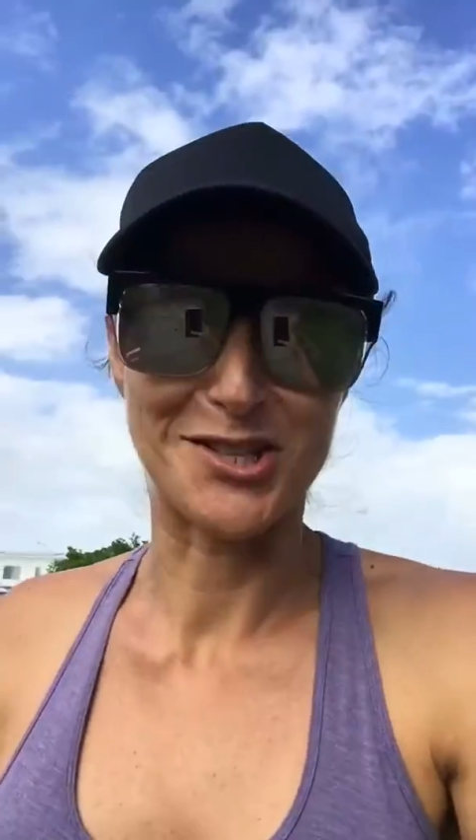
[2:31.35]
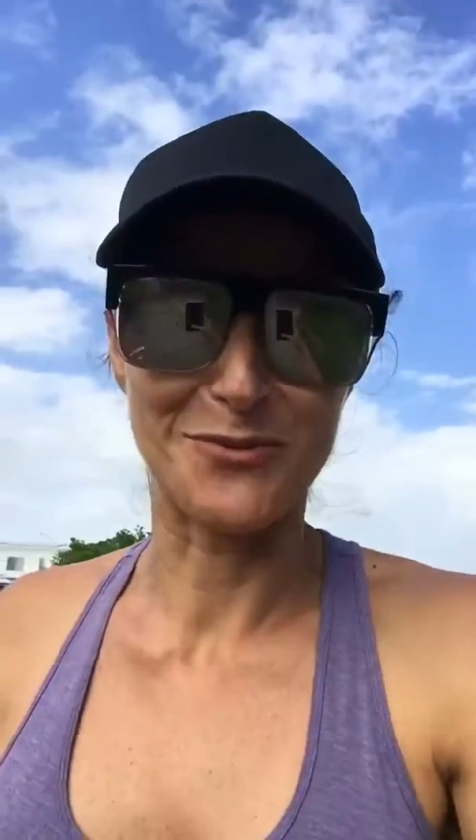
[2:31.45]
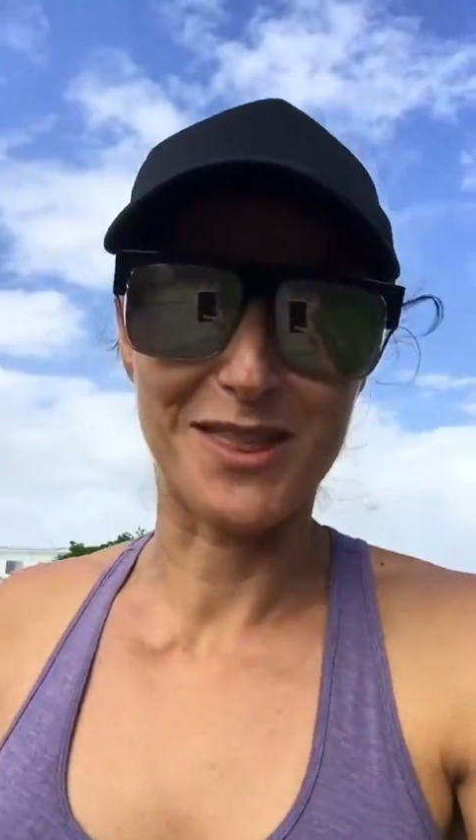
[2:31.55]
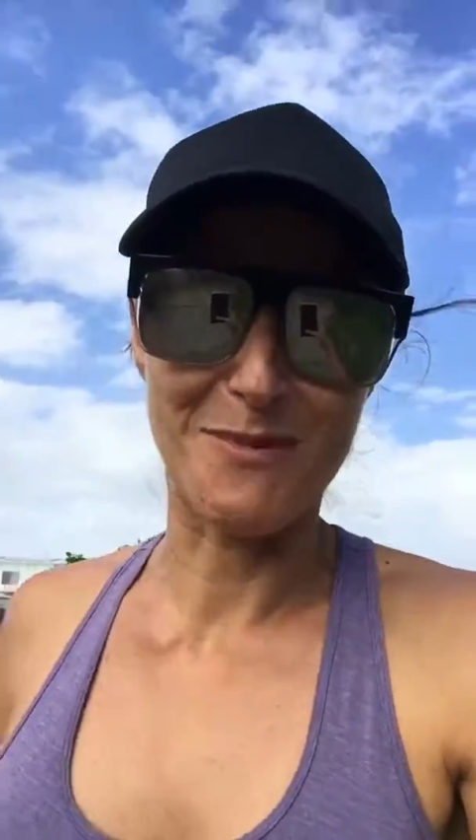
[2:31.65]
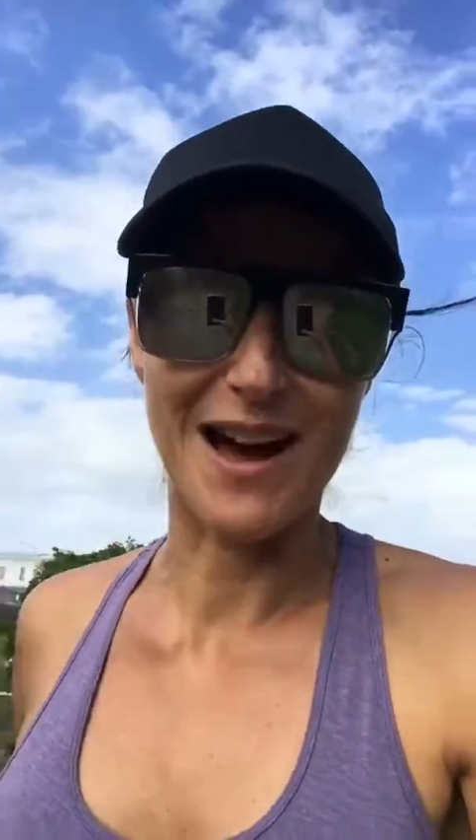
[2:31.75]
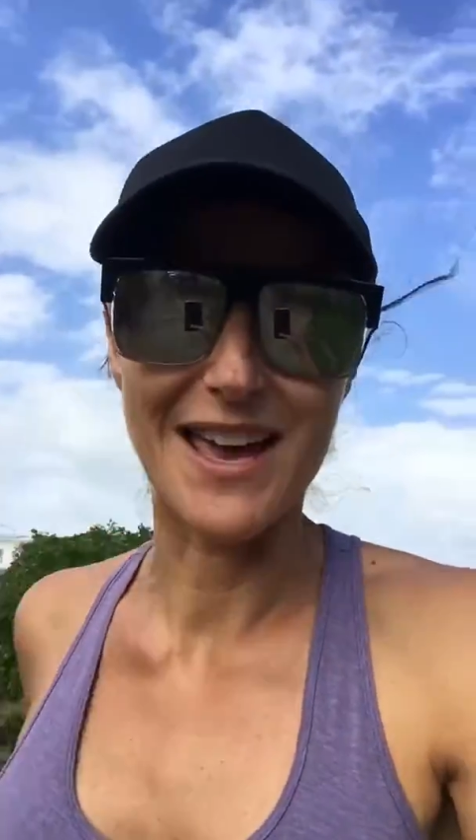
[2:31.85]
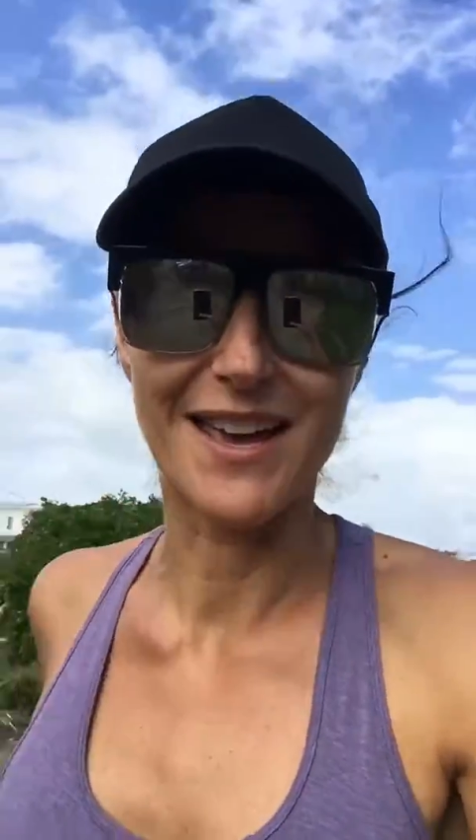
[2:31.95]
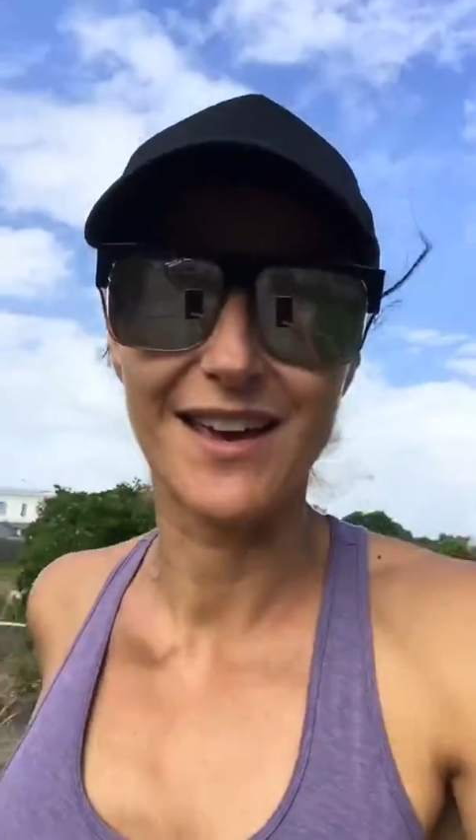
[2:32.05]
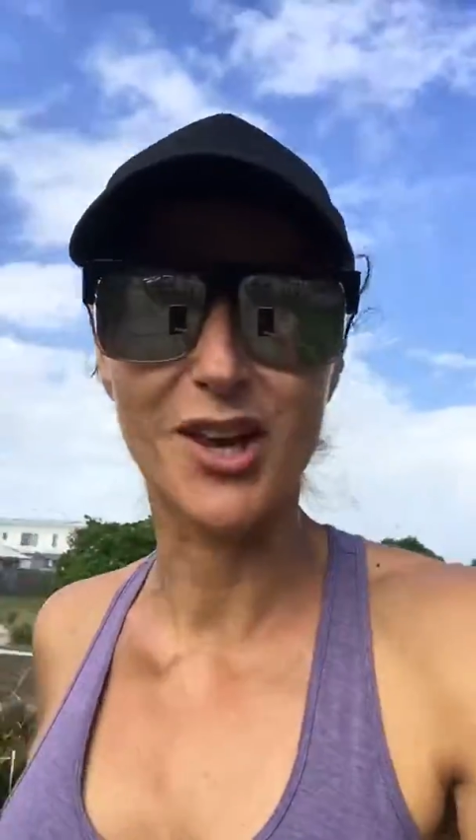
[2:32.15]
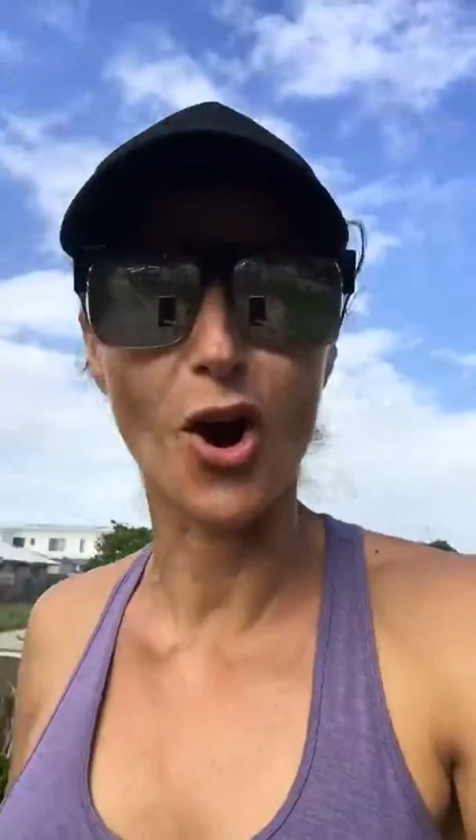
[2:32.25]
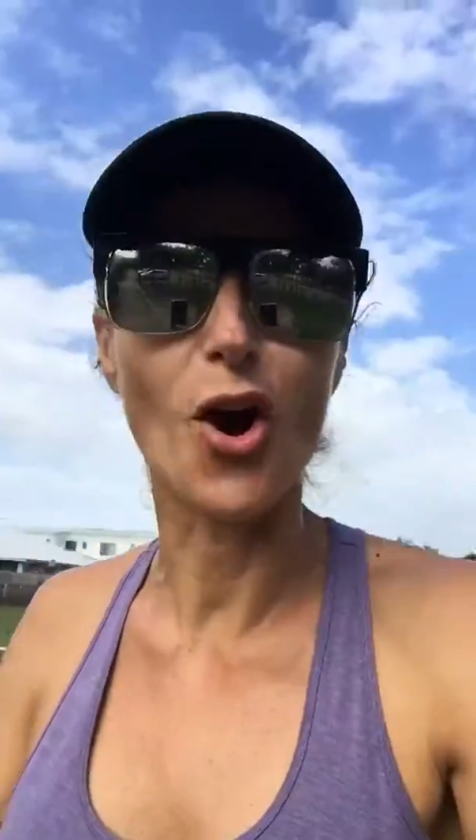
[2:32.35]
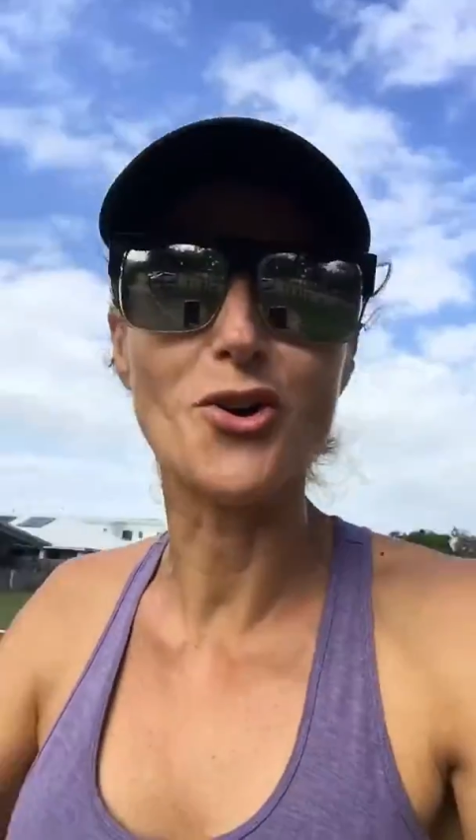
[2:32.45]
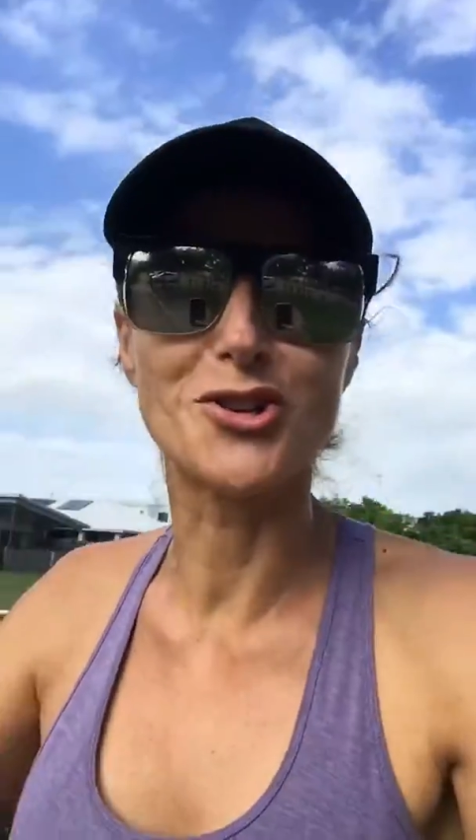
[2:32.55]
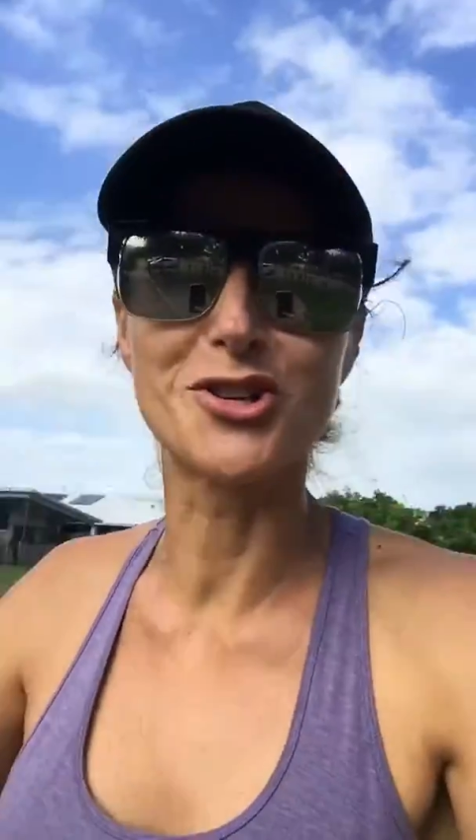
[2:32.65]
with my coach.